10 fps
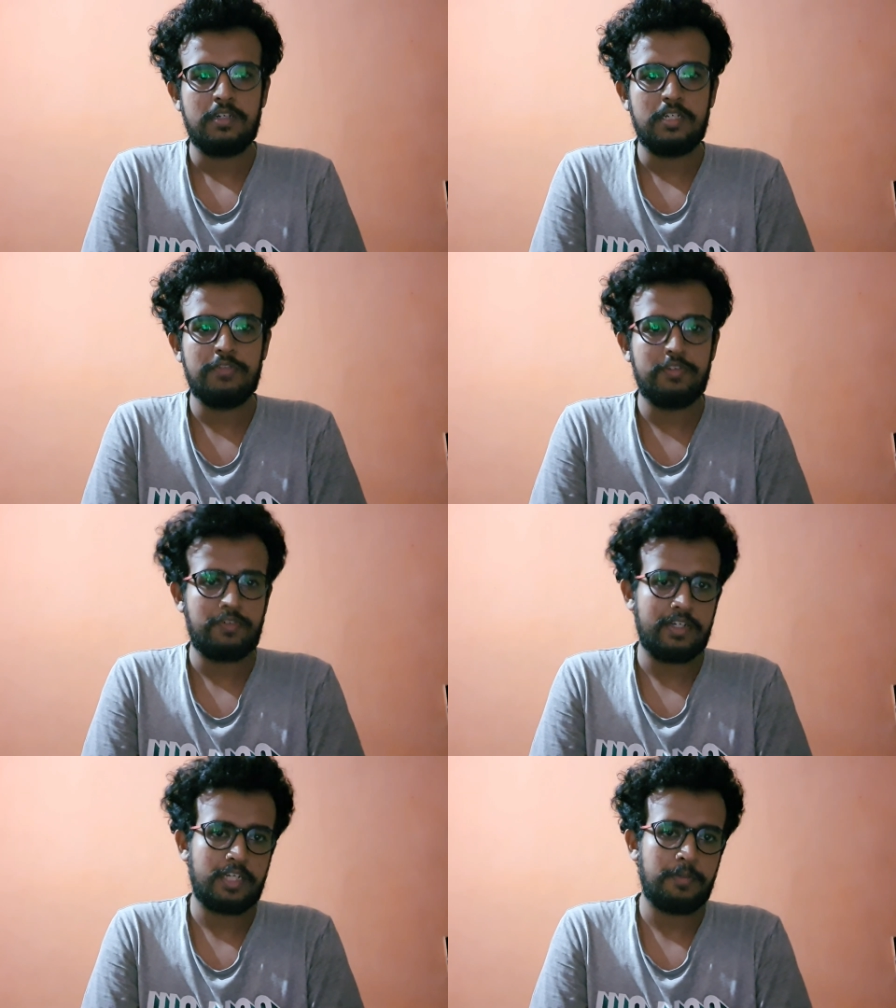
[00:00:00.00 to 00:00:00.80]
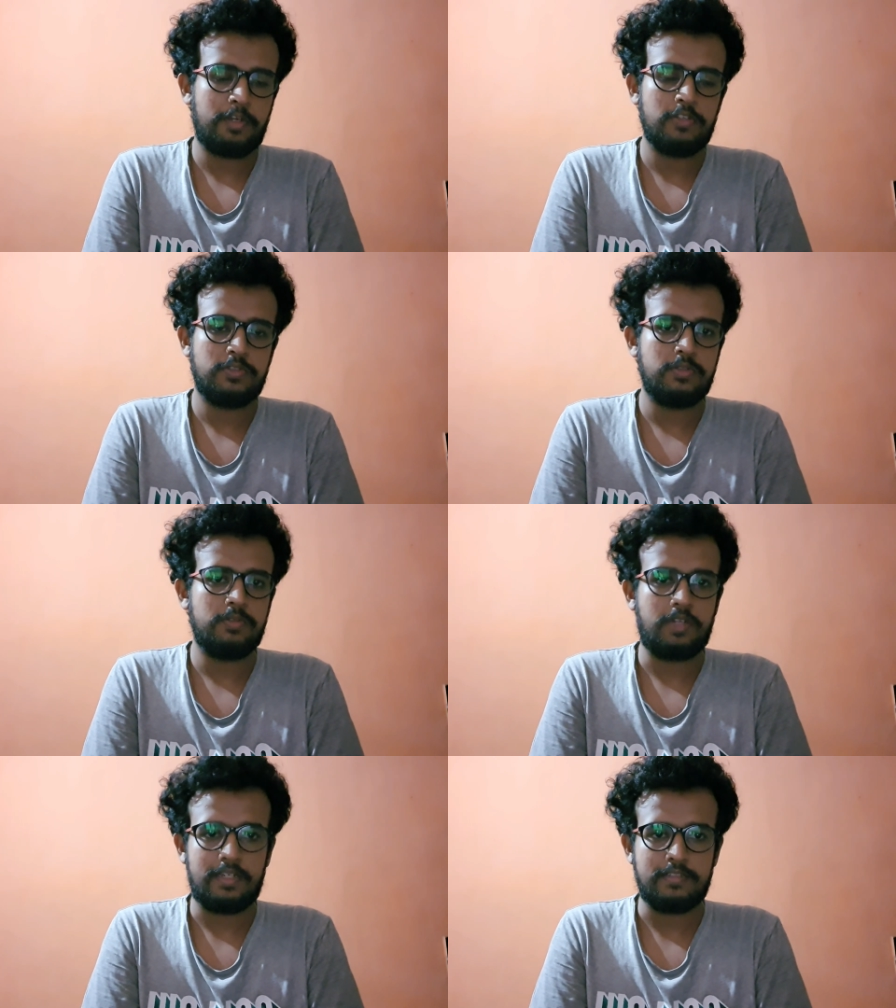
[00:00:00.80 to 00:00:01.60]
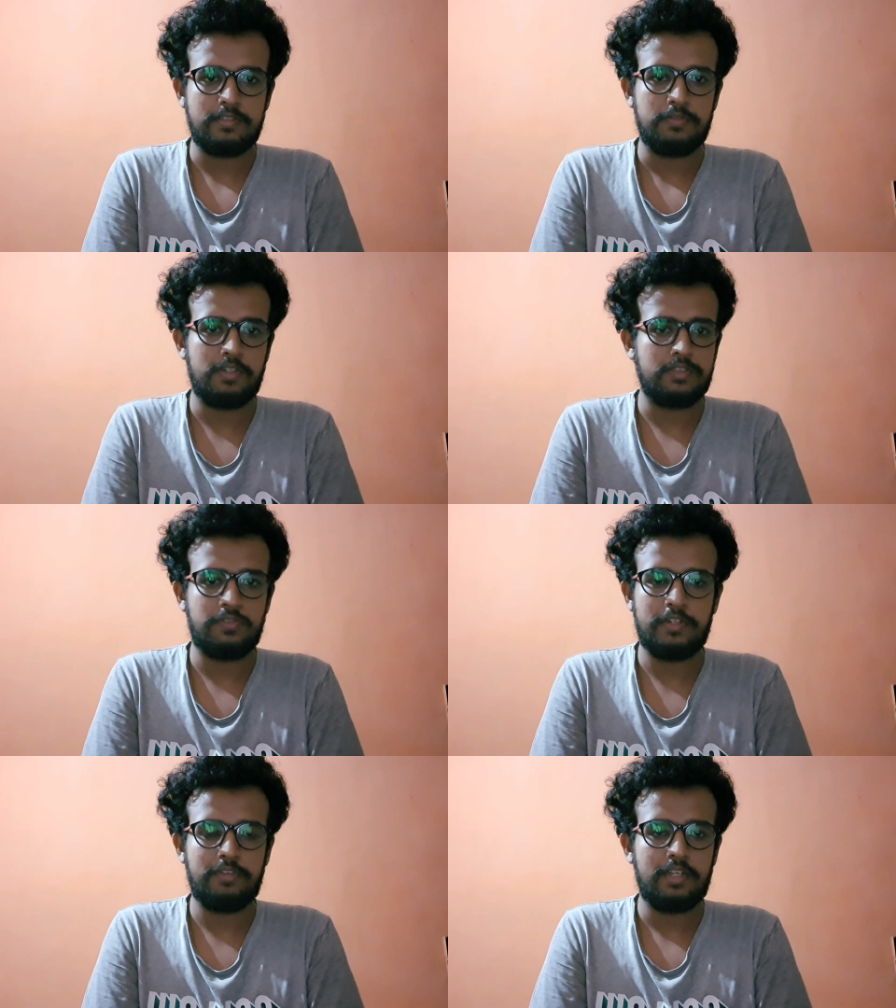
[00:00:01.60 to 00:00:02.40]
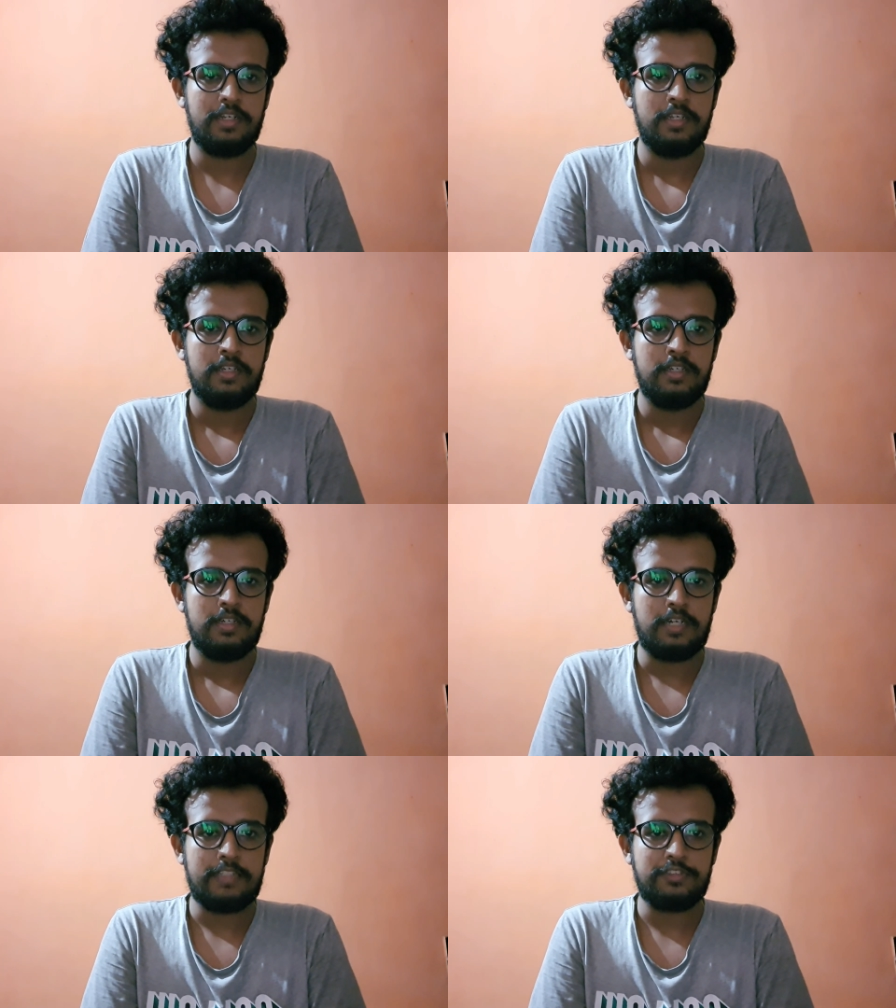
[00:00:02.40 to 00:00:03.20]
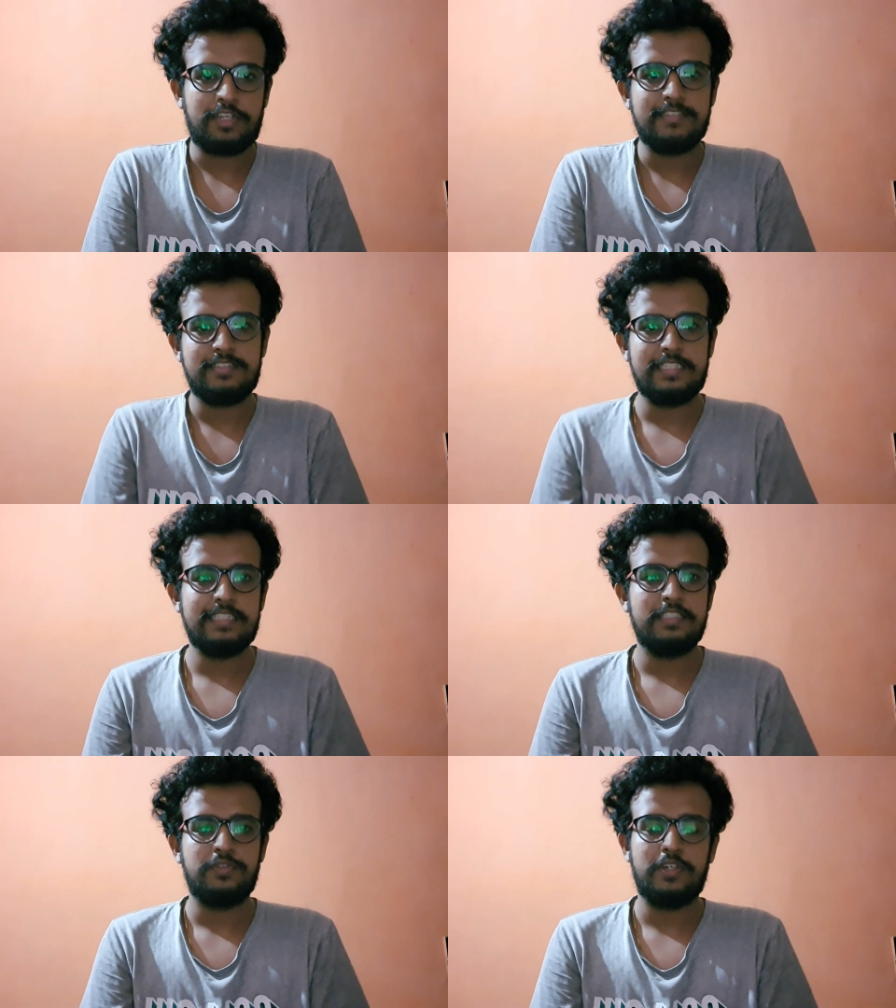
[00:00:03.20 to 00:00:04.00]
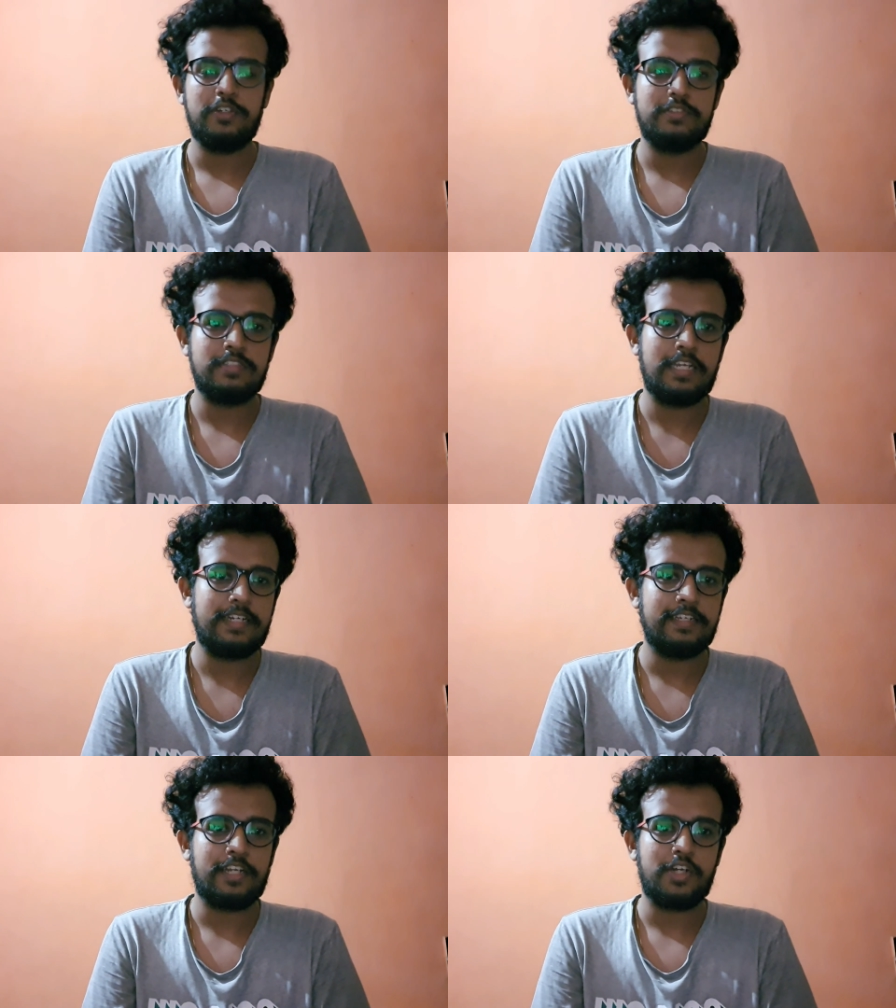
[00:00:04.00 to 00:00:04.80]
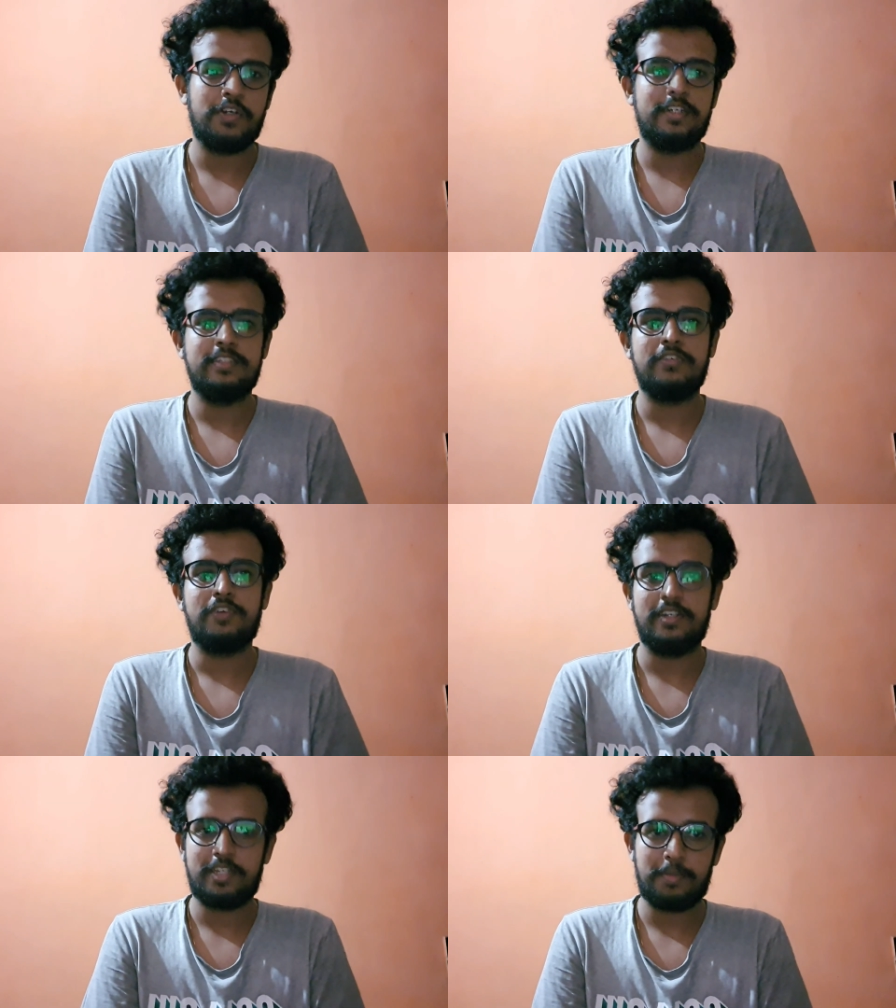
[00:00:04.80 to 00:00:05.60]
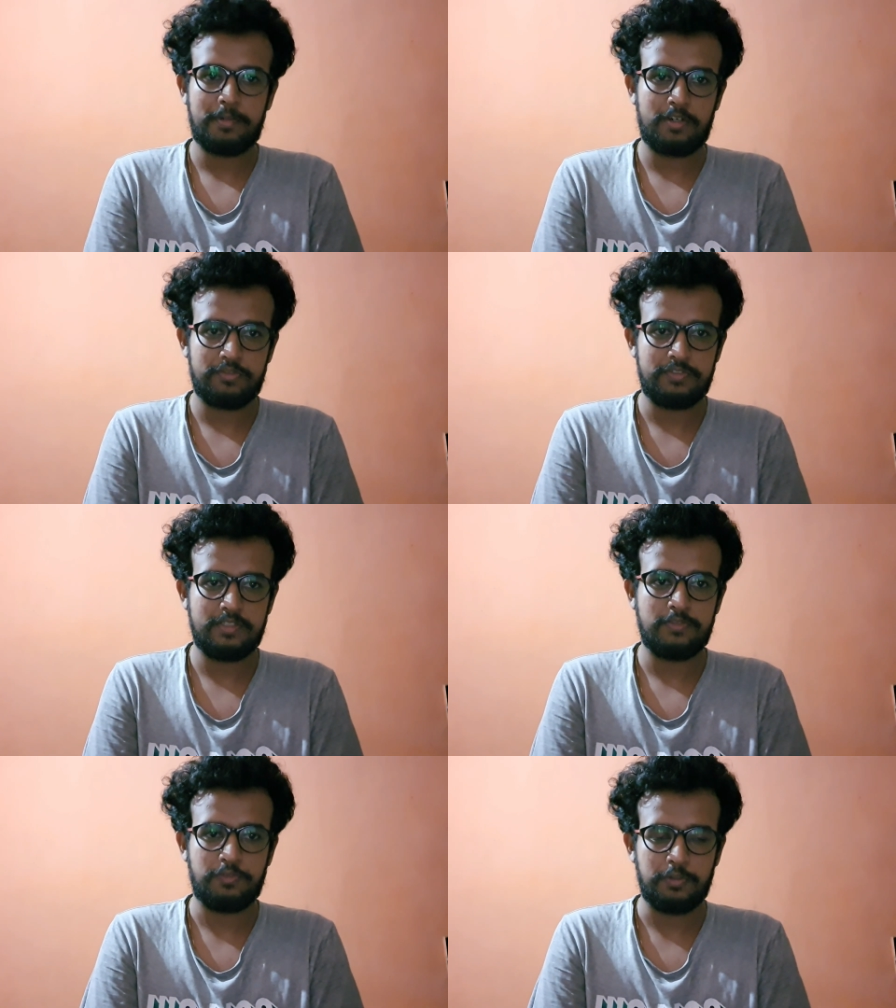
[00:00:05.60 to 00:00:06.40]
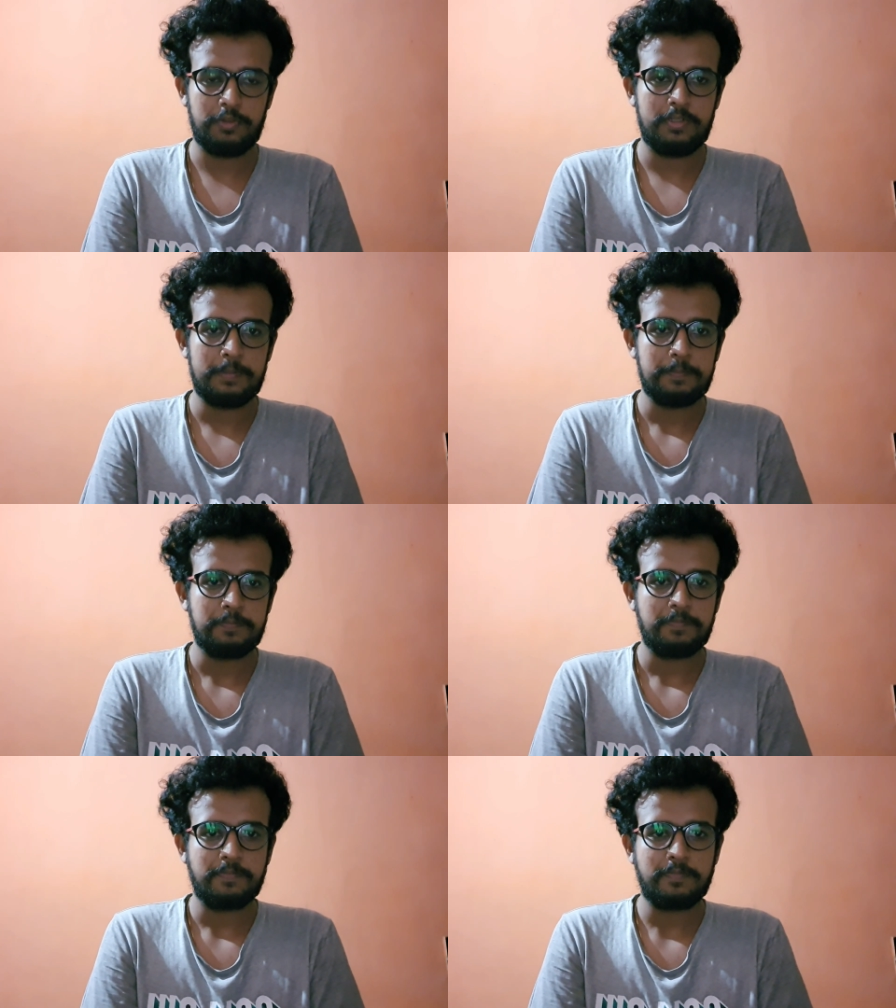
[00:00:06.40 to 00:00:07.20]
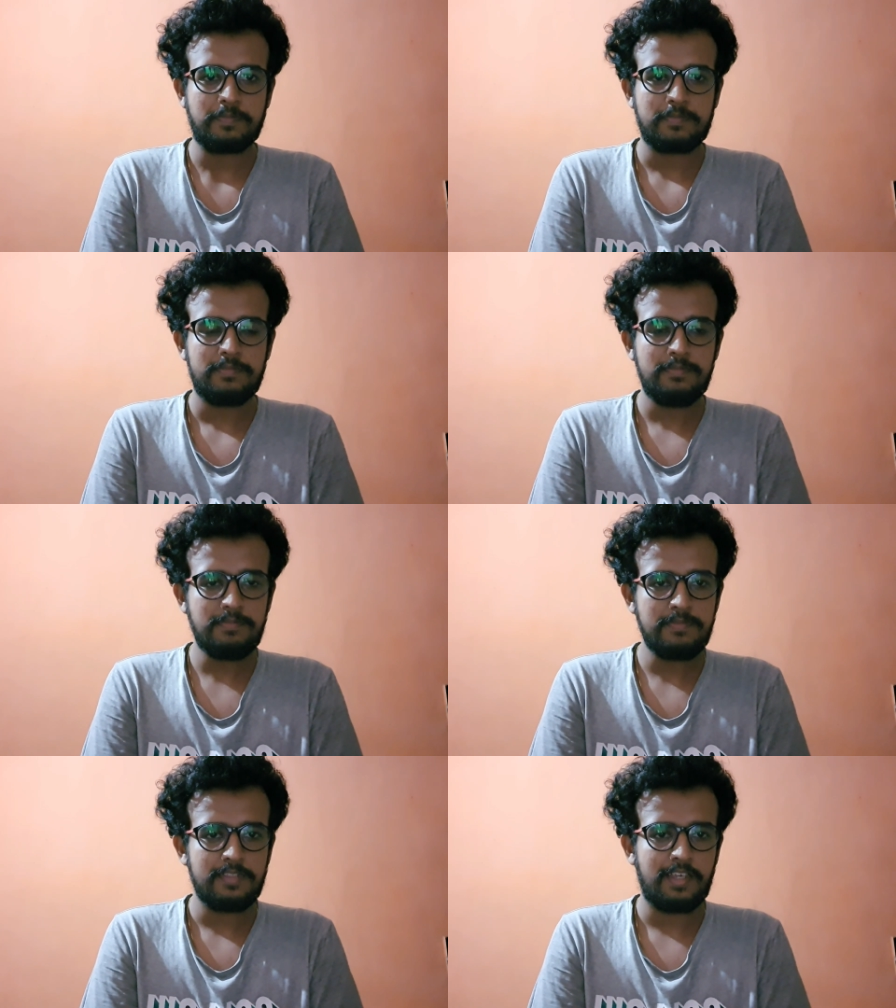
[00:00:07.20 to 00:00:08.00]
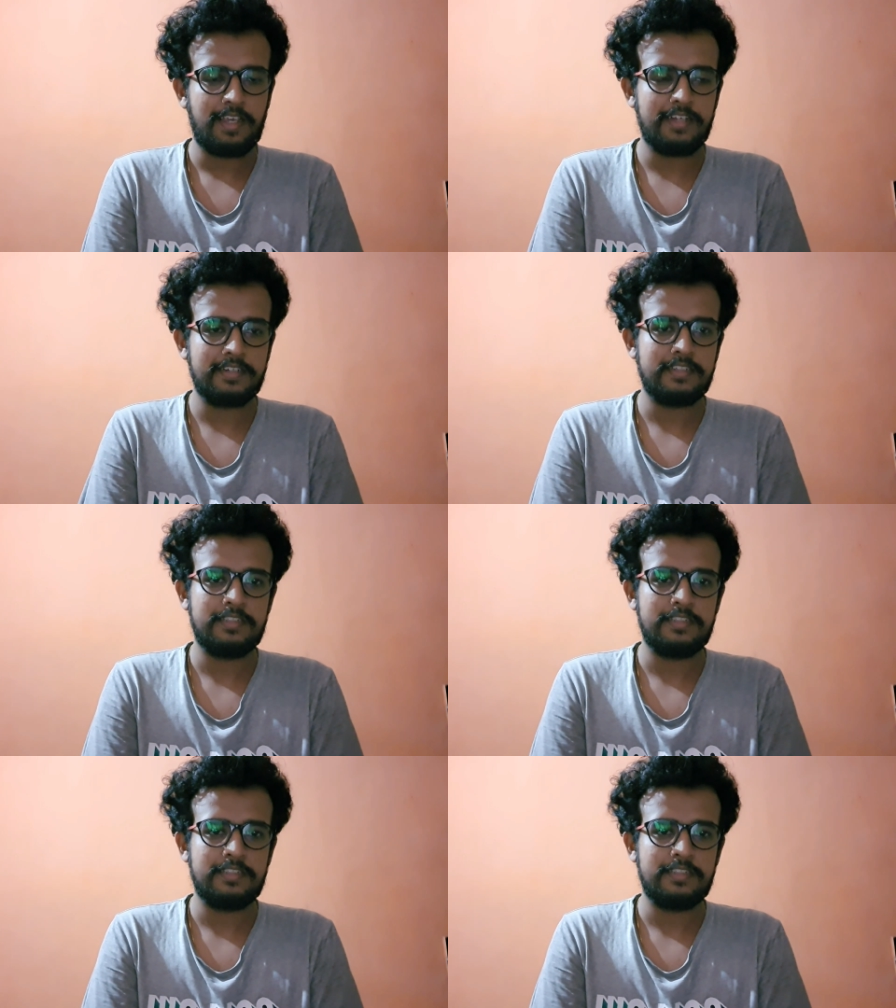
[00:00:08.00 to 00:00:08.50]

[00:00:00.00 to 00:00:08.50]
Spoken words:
Even front camera also nice, works very well. As you can see, this video is getting recorded in the front camera of the phone. And